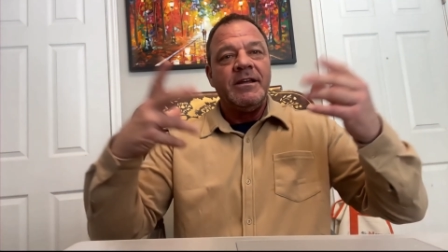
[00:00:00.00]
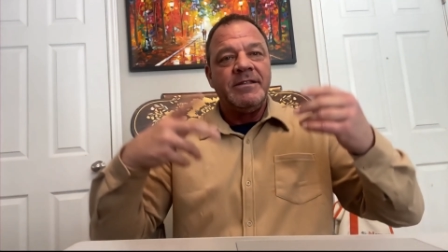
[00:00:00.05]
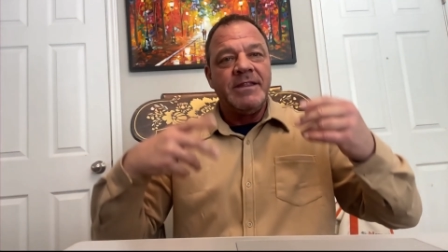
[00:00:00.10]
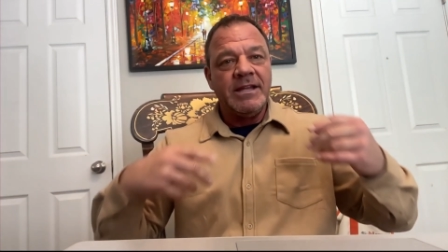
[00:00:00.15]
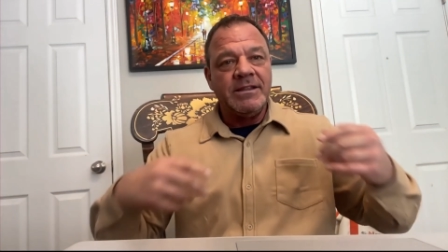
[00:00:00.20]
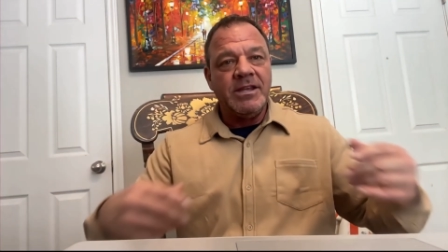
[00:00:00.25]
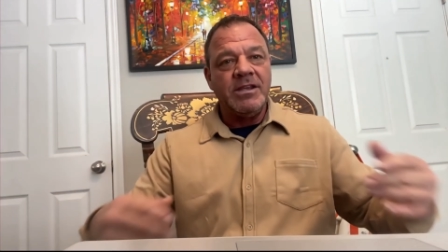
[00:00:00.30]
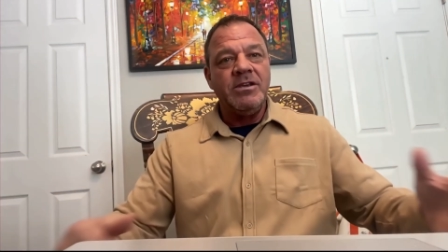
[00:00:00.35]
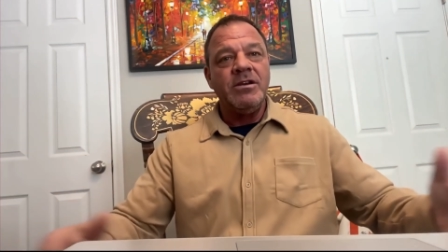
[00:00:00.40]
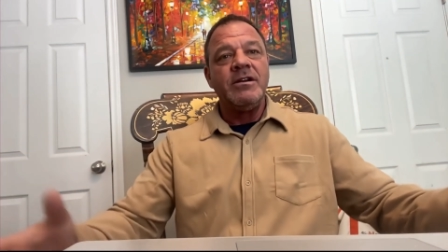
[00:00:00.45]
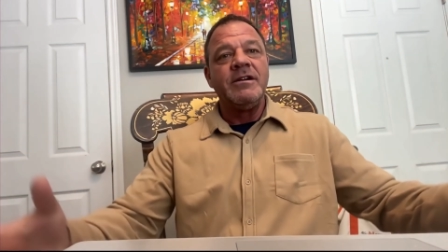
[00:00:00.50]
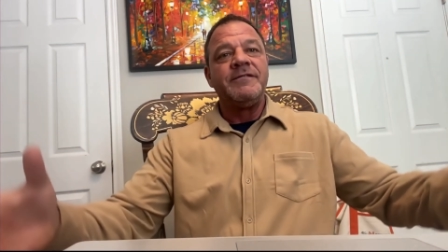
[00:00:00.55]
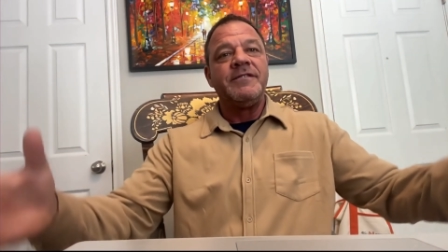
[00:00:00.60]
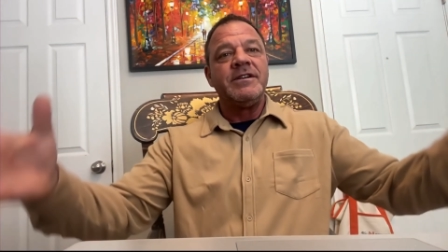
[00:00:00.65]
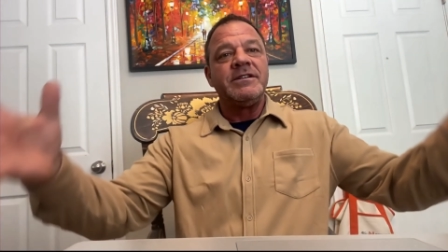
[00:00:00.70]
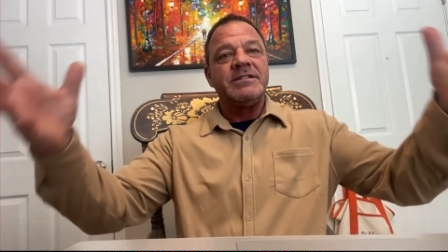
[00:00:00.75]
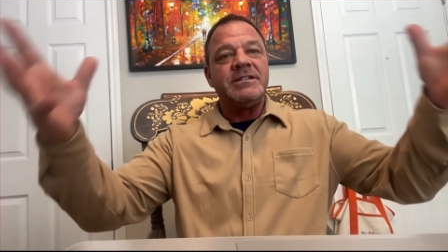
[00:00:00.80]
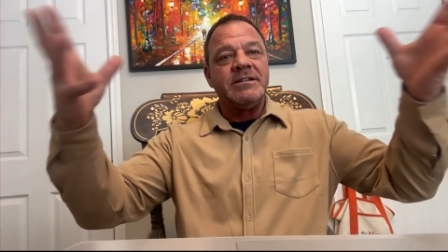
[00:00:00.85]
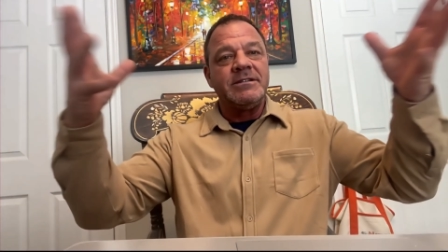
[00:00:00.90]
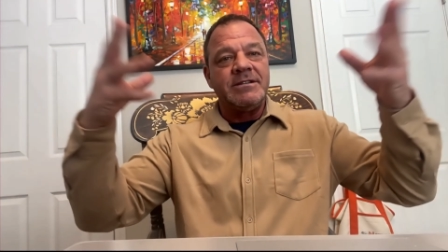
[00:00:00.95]
that the
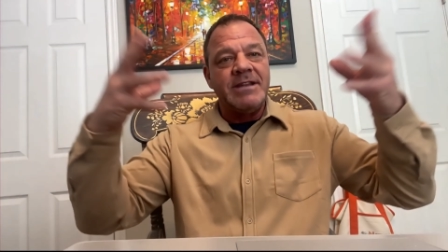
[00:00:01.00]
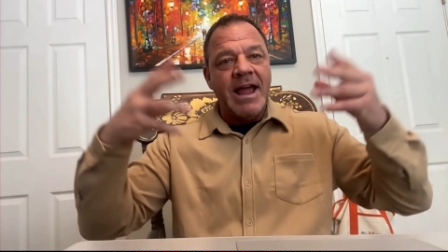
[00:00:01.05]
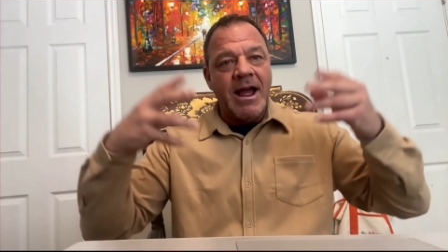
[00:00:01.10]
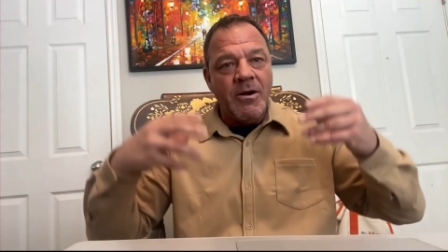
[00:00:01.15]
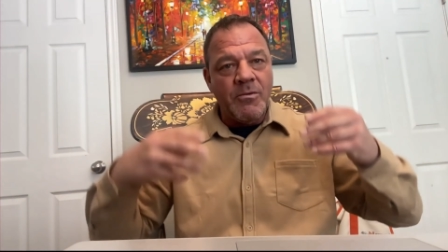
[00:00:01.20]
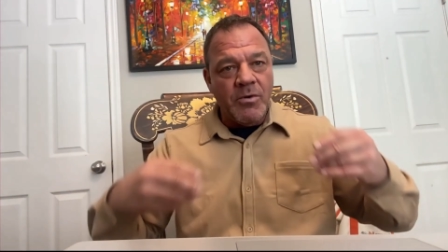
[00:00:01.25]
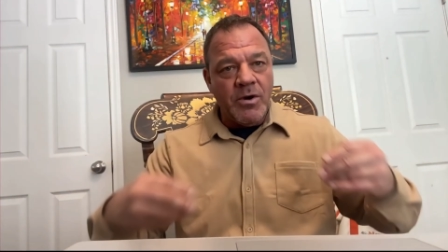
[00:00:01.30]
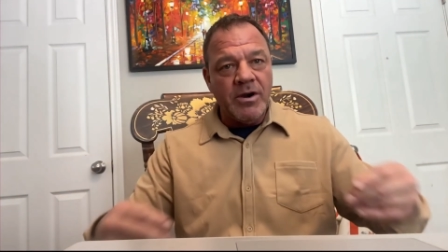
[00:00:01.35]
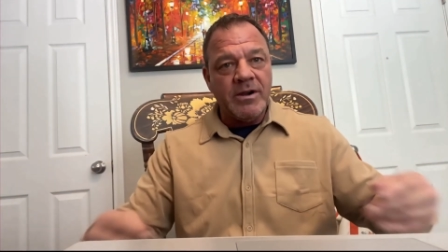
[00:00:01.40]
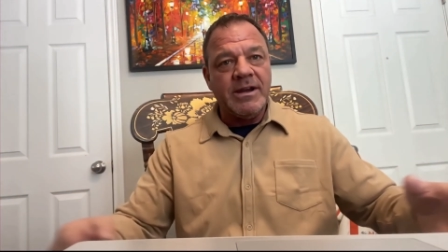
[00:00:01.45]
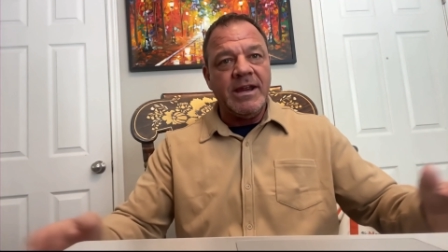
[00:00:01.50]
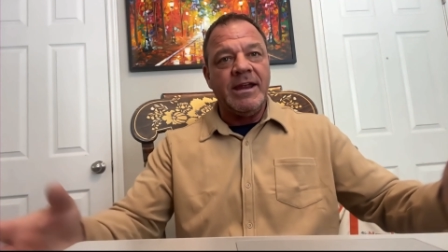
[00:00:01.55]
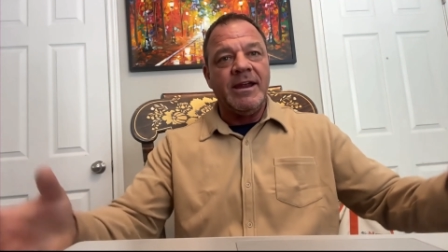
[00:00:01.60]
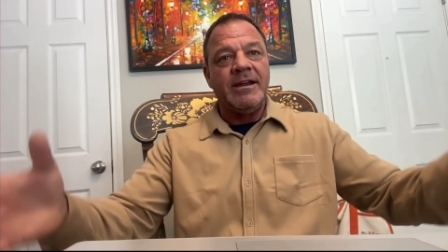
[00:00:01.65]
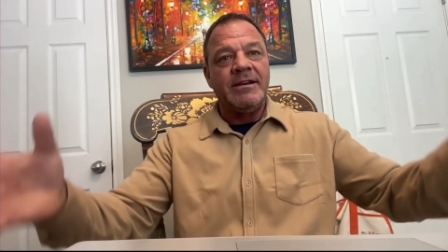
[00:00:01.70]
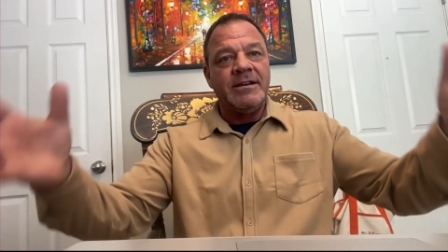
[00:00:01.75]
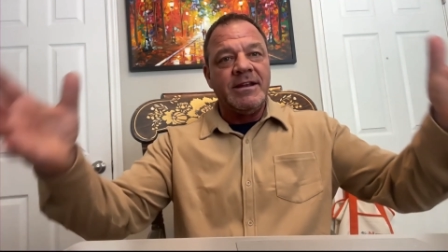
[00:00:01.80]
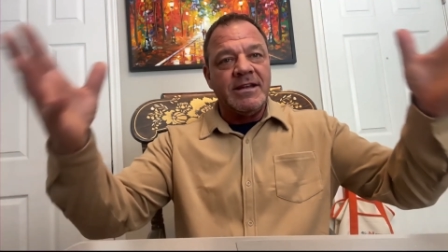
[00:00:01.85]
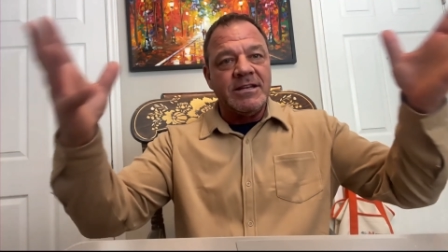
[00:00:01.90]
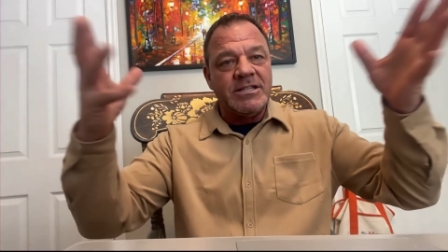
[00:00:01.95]
universe is now working
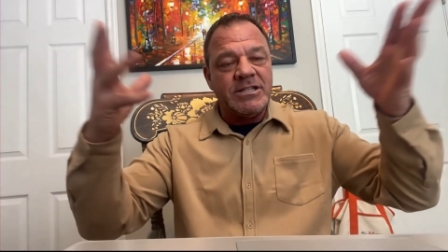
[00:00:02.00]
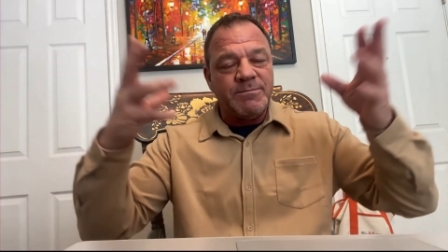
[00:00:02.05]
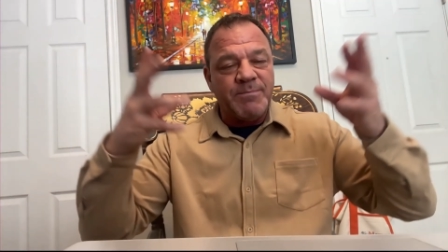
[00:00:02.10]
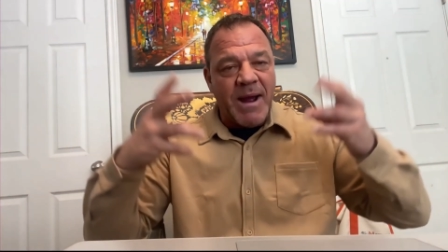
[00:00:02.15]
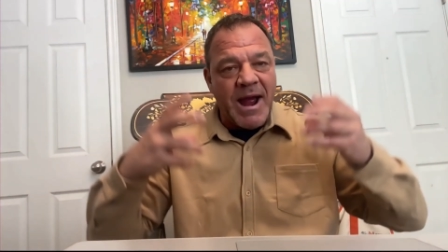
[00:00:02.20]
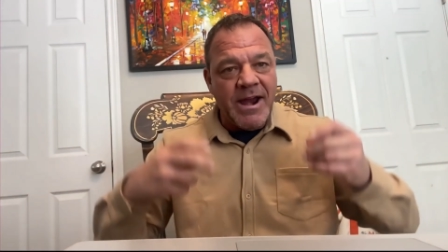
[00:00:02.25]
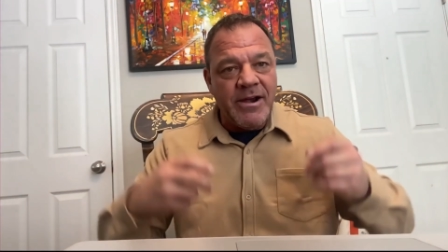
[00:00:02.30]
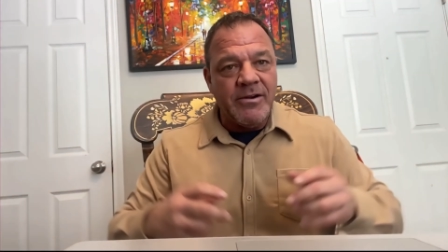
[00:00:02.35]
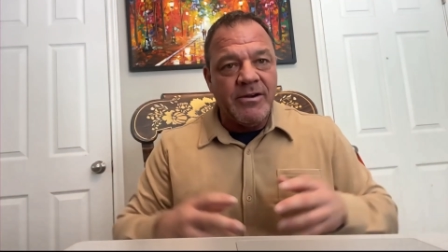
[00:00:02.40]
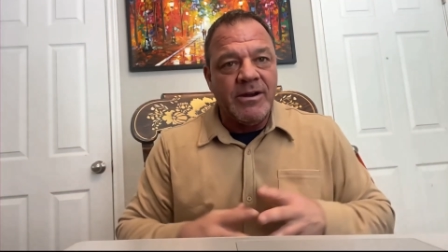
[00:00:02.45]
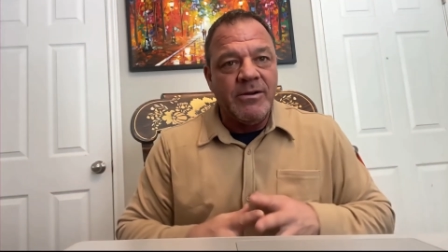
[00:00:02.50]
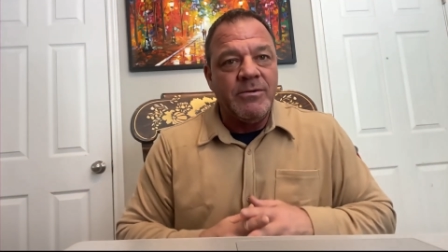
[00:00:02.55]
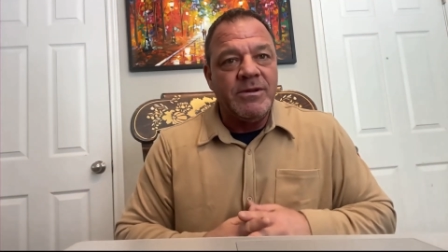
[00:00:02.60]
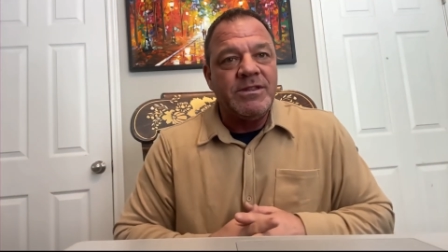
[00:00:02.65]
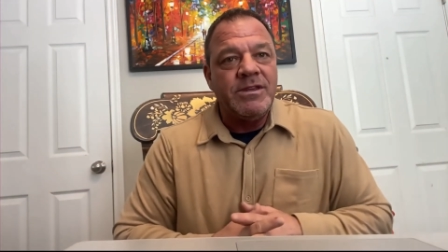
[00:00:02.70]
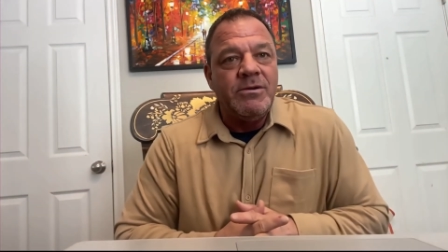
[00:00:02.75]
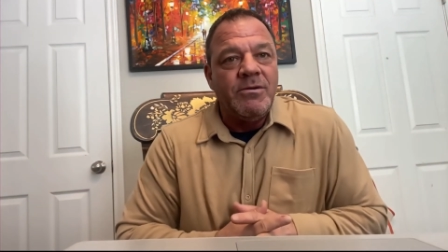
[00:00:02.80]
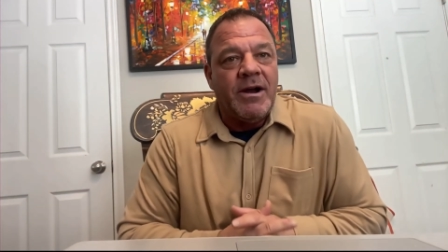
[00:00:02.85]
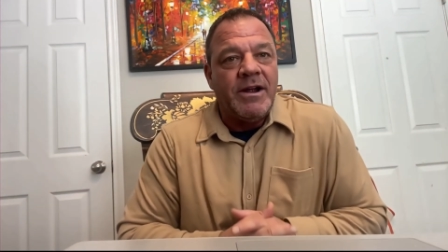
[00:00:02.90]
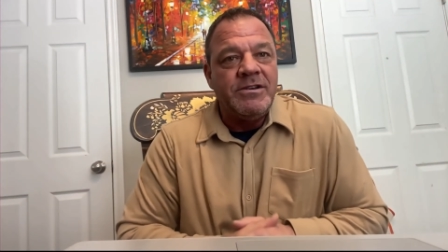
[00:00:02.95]
and conspiring
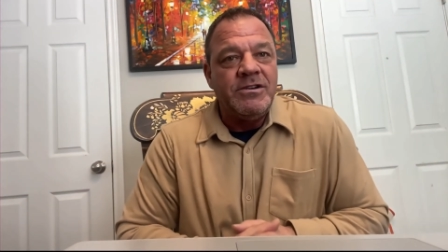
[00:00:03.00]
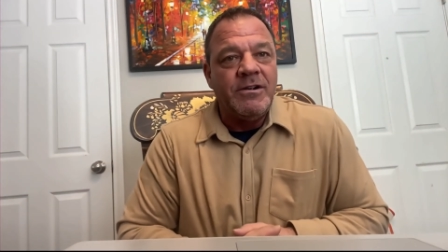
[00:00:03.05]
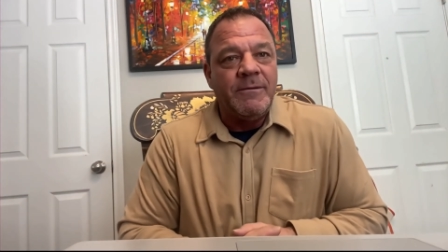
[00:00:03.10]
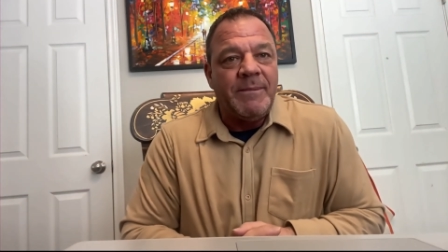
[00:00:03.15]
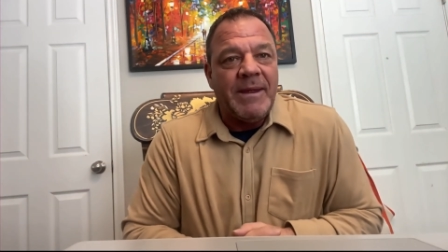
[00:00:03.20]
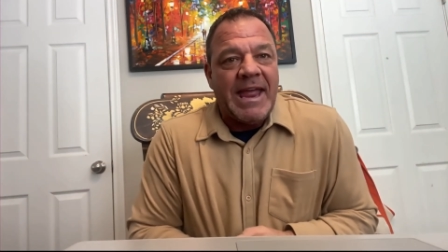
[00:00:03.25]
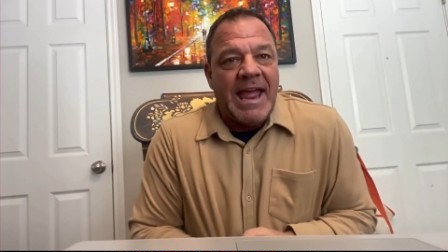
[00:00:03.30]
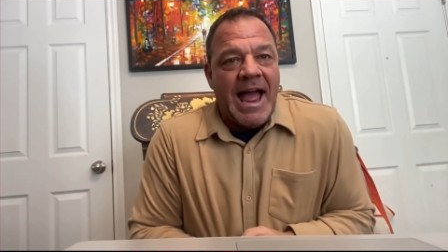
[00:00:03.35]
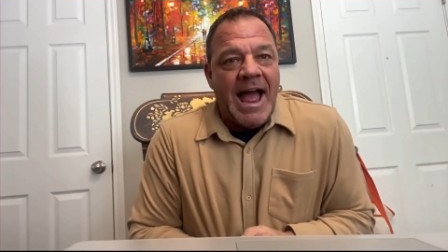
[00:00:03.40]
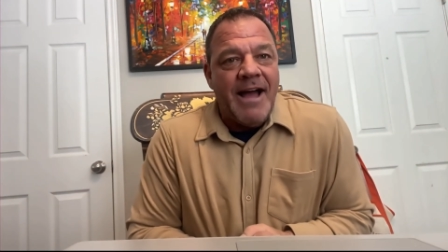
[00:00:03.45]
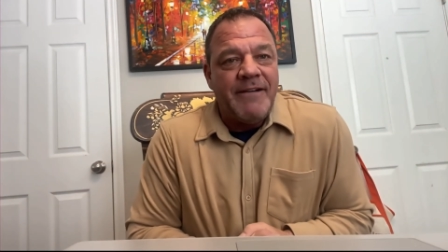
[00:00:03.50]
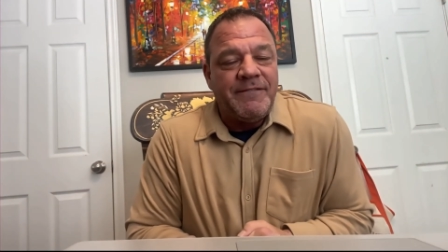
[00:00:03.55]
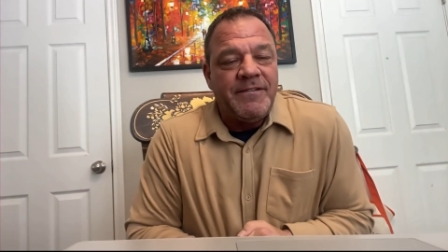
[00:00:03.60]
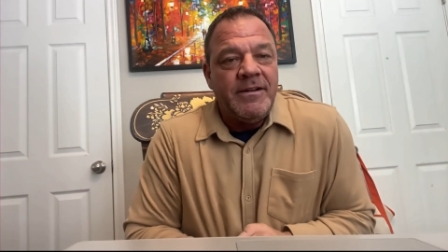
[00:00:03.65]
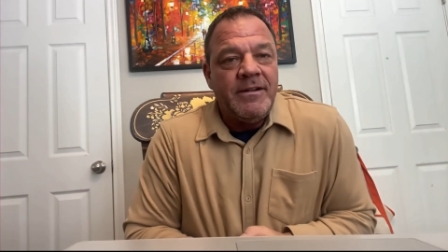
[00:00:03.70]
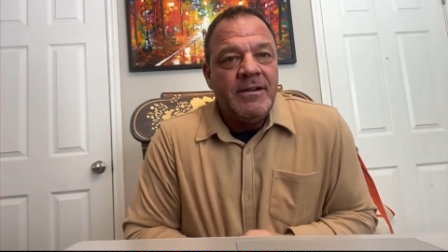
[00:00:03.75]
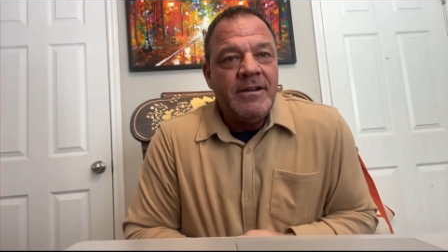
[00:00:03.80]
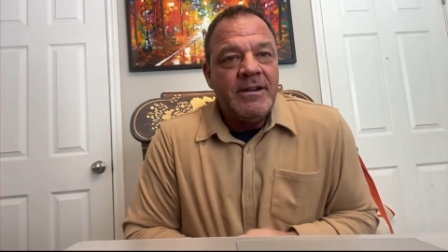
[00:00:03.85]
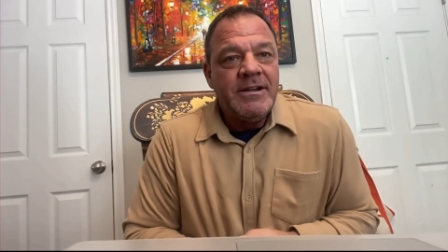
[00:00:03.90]
with you on your behalf